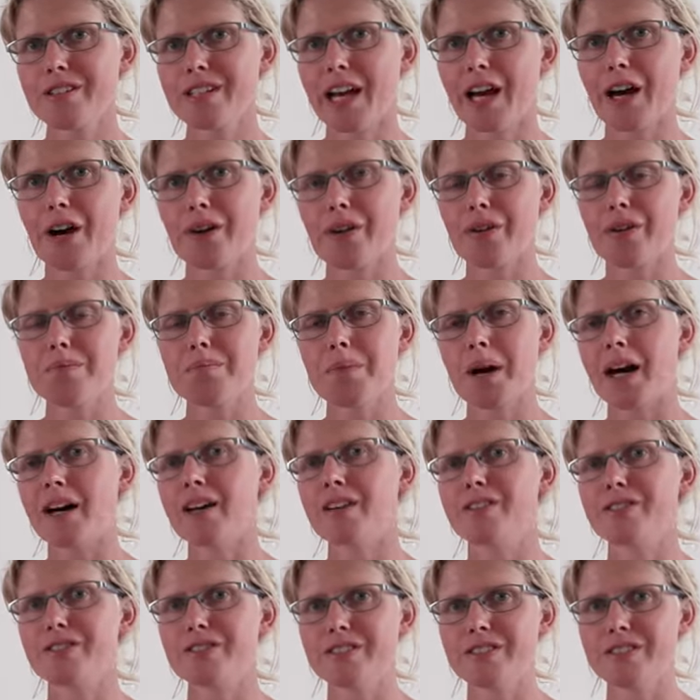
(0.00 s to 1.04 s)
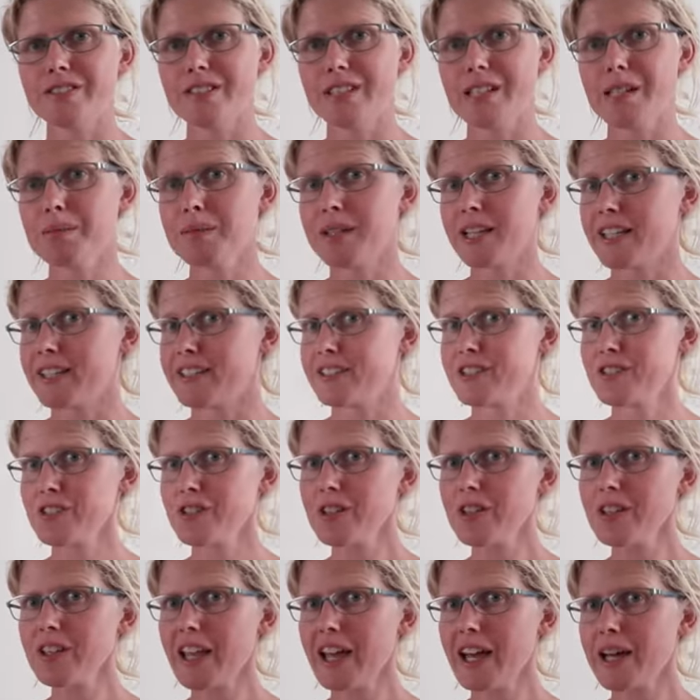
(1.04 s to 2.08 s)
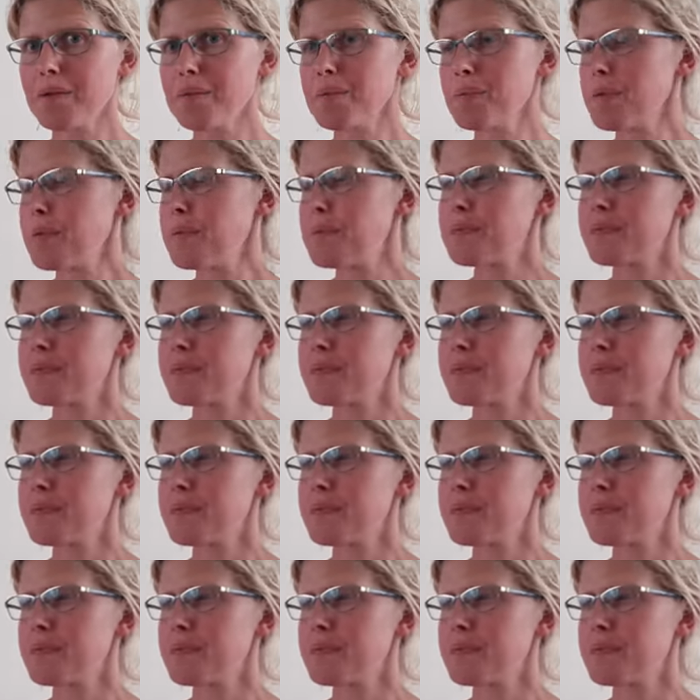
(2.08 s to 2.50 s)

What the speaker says: now about the Himalayan salt lamp.